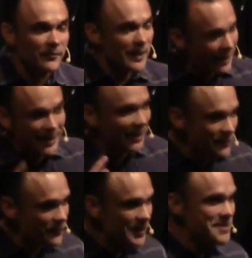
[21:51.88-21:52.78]
we get
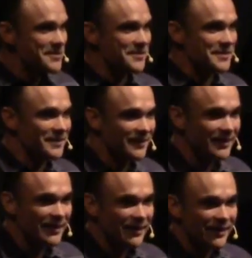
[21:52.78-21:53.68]
confused.
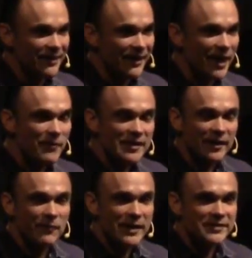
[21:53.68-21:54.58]
And we
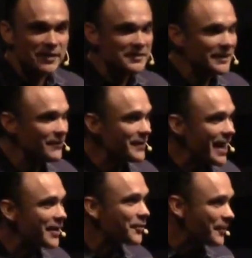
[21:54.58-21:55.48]
start to give
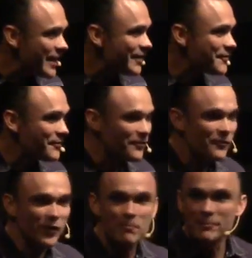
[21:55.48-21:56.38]
God credit
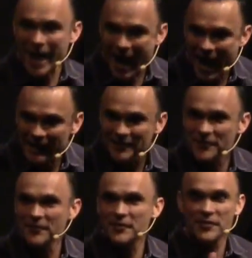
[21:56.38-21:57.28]
for bad
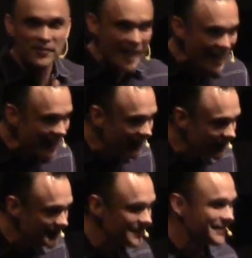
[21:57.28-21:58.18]

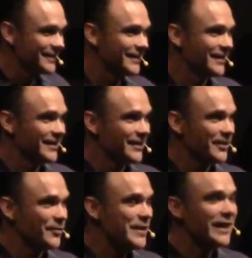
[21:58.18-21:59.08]
things.
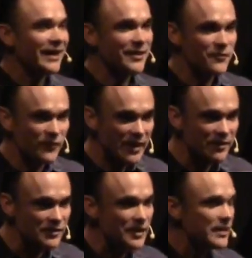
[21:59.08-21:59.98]
We get
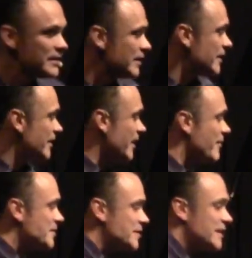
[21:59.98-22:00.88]
confused.
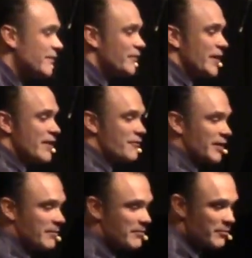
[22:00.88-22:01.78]
And we start to give credit
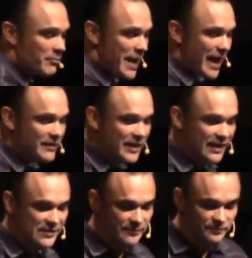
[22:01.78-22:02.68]
for bad
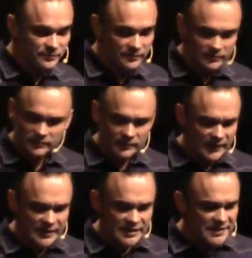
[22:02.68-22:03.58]
things.
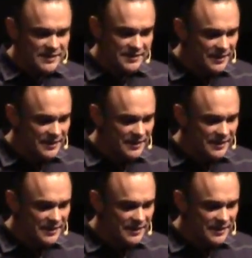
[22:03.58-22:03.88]
Jesus